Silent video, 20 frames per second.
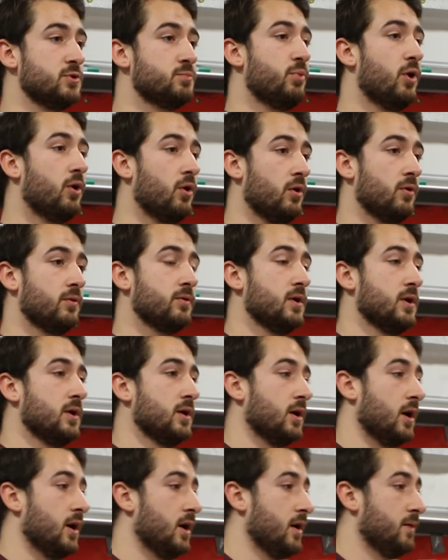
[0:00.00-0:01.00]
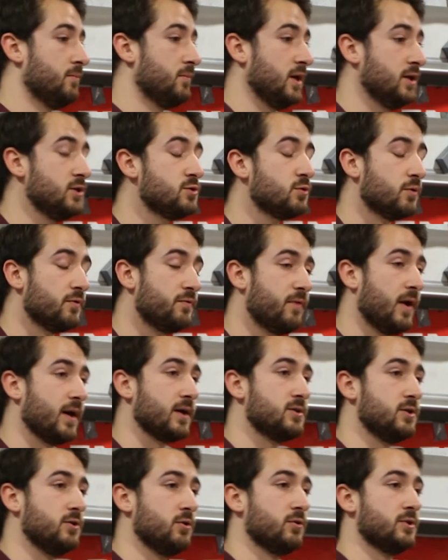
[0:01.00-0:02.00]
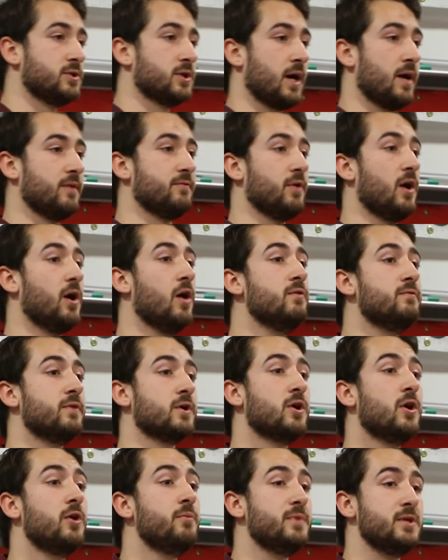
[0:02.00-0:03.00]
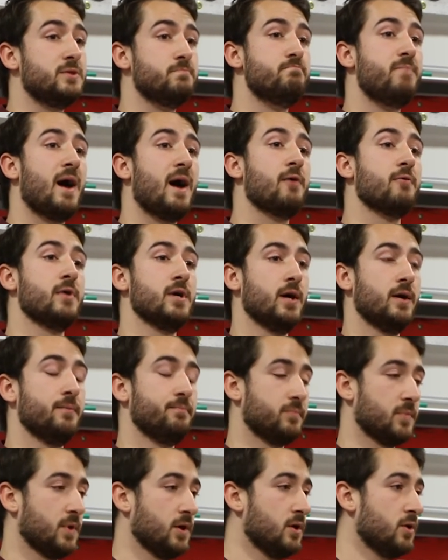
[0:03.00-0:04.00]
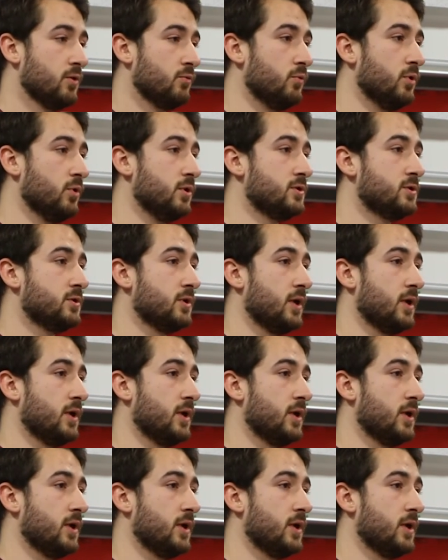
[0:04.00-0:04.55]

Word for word: put um, into effect in order to kind of overcome this barrier was